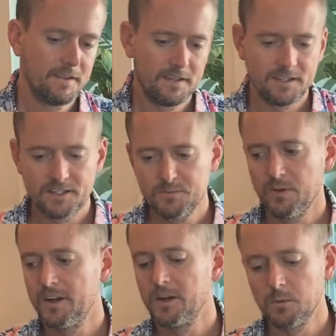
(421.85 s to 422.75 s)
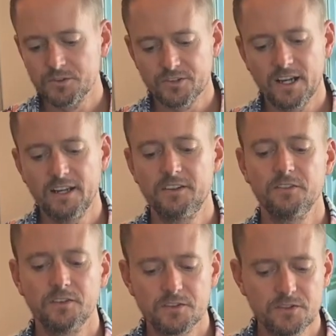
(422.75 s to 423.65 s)
Each player will try to
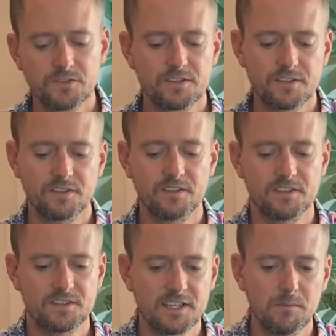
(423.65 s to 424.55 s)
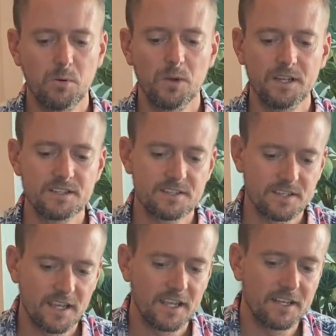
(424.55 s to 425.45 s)
reduce the scene points,
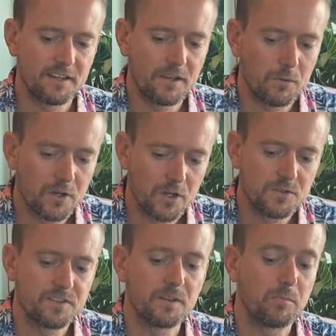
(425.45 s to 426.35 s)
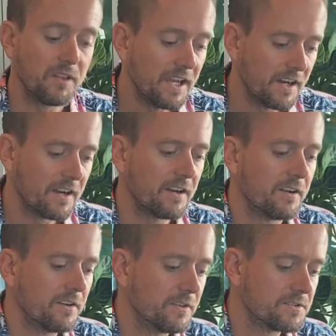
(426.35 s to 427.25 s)
and they will go to the player
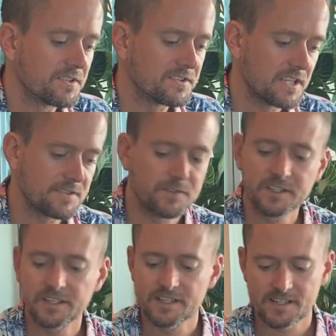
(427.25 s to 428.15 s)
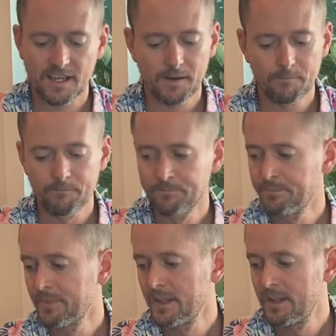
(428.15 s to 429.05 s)
who successfully does that.
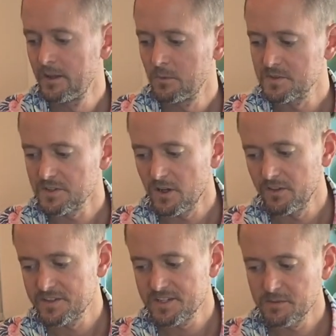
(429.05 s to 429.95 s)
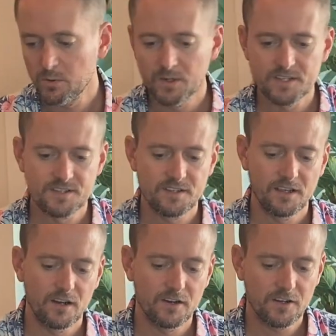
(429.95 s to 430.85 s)
Once all the scene points
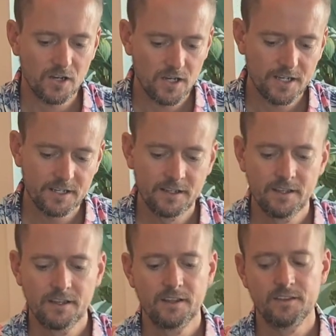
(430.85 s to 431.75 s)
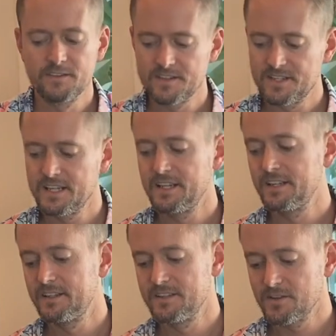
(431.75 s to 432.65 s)
are gone, the scene
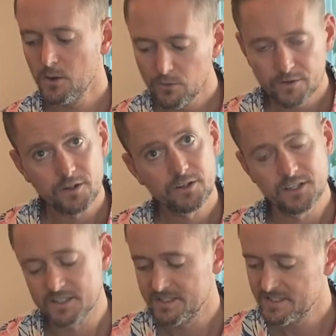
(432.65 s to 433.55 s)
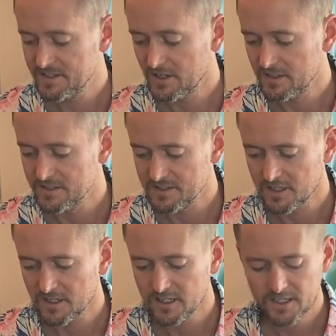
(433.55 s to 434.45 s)
is over. You can discard this
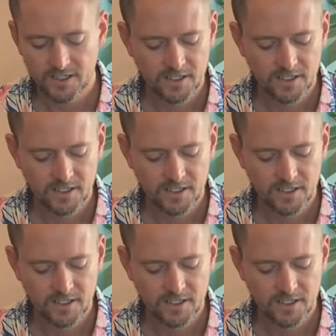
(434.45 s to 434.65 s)
card,